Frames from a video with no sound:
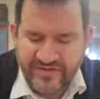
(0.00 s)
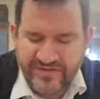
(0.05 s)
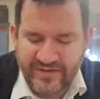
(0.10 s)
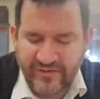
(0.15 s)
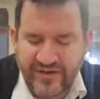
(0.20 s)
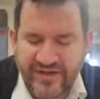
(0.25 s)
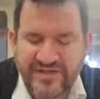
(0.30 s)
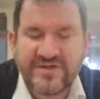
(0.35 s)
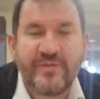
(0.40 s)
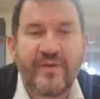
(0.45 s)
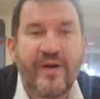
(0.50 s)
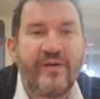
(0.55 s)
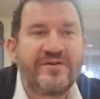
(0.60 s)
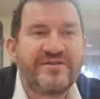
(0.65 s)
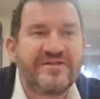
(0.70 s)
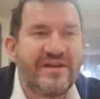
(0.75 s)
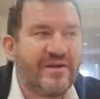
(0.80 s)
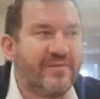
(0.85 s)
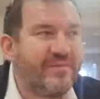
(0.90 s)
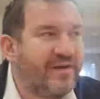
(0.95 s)
someone asks you, where was
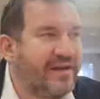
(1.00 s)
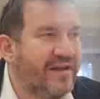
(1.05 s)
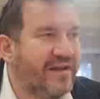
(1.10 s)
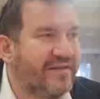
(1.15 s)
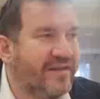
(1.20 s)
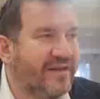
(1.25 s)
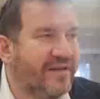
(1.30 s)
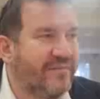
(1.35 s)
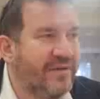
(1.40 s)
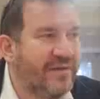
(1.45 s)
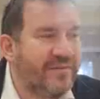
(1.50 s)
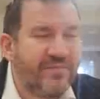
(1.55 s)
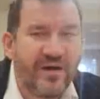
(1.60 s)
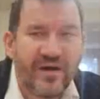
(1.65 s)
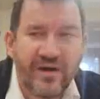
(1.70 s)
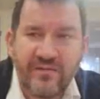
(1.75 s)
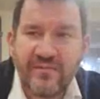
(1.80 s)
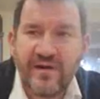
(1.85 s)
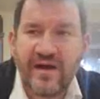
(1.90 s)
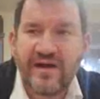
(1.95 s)
the Miklat in the
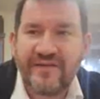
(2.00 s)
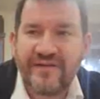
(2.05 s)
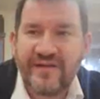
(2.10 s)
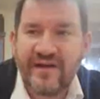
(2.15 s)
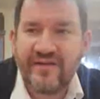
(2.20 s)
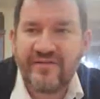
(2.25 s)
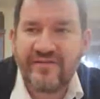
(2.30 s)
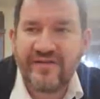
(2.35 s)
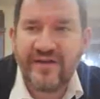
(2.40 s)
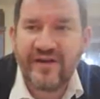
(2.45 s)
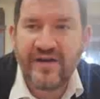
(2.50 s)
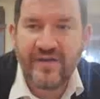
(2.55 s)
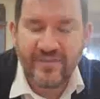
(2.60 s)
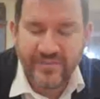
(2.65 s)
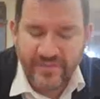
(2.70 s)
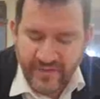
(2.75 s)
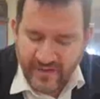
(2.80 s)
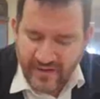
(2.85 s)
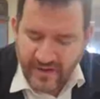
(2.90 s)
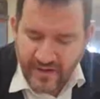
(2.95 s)
Midbar? Machane Levia.
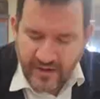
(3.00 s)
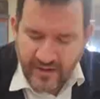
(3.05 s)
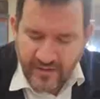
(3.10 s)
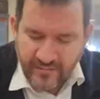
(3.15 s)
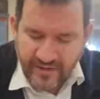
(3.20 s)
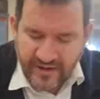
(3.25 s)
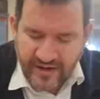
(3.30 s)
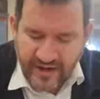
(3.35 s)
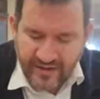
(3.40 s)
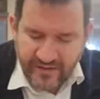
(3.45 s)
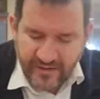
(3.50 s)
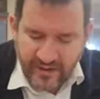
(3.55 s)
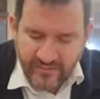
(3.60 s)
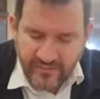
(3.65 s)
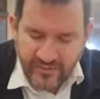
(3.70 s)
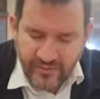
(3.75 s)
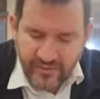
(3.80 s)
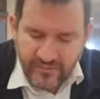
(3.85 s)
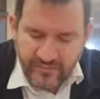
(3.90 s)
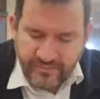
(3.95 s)

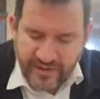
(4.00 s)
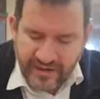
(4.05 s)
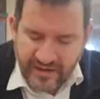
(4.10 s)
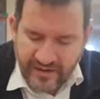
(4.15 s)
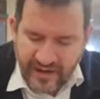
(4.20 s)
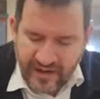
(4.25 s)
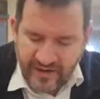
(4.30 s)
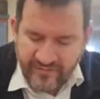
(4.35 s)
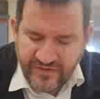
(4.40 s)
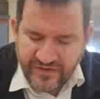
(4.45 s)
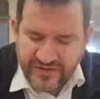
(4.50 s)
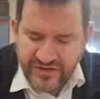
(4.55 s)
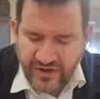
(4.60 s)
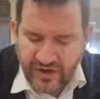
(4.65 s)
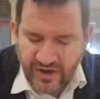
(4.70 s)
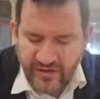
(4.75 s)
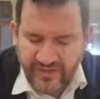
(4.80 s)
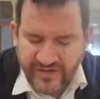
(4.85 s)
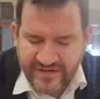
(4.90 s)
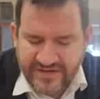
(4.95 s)
Ben Levi
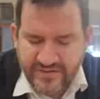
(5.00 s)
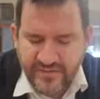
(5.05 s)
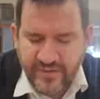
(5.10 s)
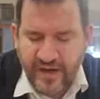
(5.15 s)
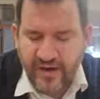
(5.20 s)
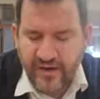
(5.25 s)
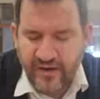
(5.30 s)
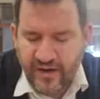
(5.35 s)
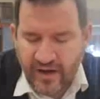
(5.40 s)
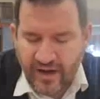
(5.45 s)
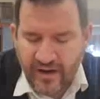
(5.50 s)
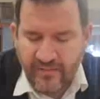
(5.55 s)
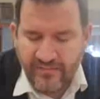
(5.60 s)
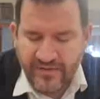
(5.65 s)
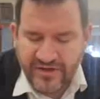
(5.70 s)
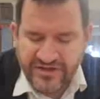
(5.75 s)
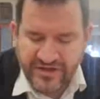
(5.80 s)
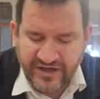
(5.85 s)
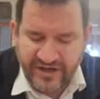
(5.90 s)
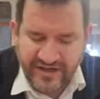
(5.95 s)
Shahar. This is where our
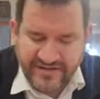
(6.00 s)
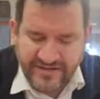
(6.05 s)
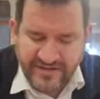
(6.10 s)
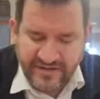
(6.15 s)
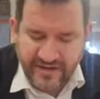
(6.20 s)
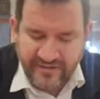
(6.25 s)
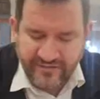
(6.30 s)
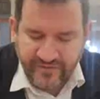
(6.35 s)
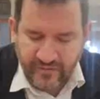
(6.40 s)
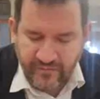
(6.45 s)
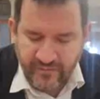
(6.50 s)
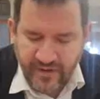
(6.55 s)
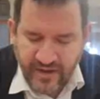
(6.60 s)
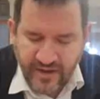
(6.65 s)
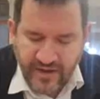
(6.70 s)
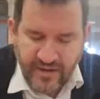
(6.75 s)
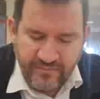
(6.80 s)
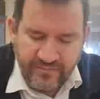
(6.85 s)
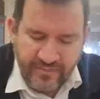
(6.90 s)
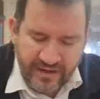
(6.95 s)
Mishnah gets it in from.
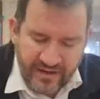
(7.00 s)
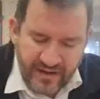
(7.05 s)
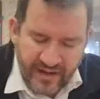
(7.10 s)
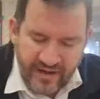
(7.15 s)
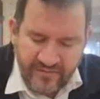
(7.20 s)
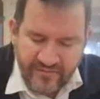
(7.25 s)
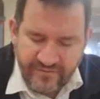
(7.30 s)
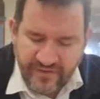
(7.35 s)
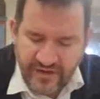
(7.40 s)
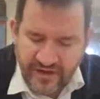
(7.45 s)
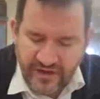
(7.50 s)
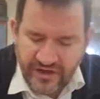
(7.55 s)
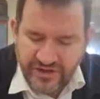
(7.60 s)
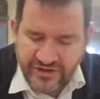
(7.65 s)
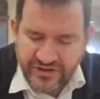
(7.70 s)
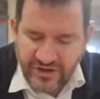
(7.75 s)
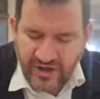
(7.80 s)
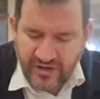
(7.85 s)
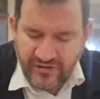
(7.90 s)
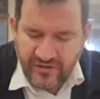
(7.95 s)
Ben Levi
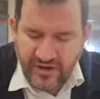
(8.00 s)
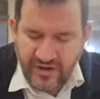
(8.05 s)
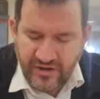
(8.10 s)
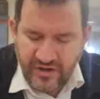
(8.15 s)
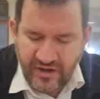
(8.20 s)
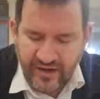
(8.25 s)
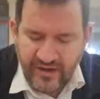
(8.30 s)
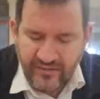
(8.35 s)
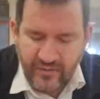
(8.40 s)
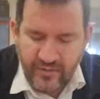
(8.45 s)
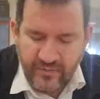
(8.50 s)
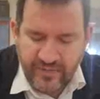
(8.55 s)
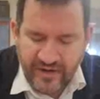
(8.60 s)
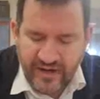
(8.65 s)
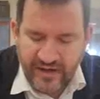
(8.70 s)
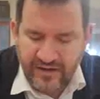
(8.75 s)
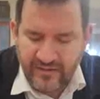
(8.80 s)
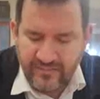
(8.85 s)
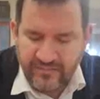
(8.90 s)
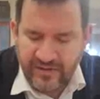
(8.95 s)
Shahar Gailim
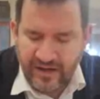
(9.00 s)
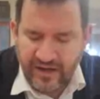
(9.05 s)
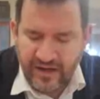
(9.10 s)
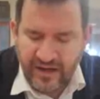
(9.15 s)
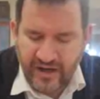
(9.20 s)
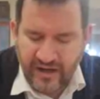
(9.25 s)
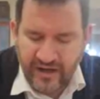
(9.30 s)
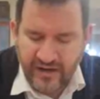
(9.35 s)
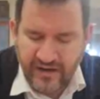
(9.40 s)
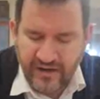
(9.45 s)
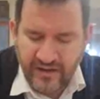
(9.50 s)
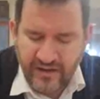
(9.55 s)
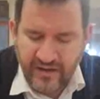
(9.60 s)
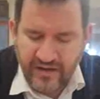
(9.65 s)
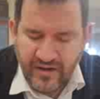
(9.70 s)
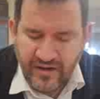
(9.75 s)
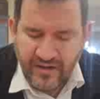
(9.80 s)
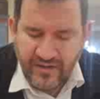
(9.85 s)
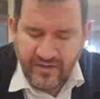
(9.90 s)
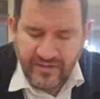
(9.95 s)
Plach Leplach.
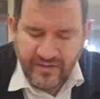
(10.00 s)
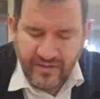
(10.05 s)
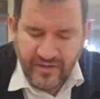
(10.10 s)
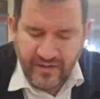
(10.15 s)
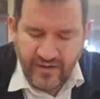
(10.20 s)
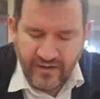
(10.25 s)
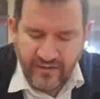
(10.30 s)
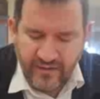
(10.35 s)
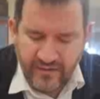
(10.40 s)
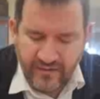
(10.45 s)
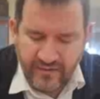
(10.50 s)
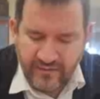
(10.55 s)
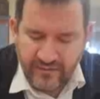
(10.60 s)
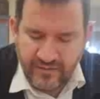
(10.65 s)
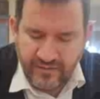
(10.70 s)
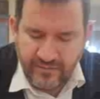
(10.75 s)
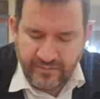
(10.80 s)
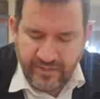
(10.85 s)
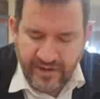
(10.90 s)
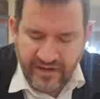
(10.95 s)

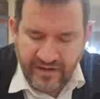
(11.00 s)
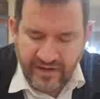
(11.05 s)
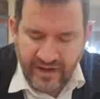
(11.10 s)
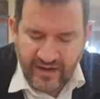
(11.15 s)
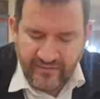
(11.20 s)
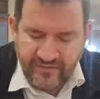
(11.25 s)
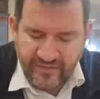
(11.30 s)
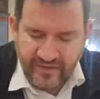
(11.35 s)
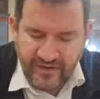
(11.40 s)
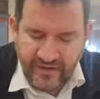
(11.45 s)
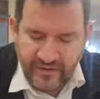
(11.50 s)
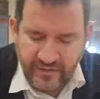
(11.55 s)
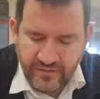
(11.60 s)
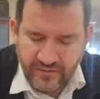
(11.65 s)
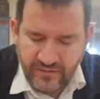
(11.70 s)
Ben Levi,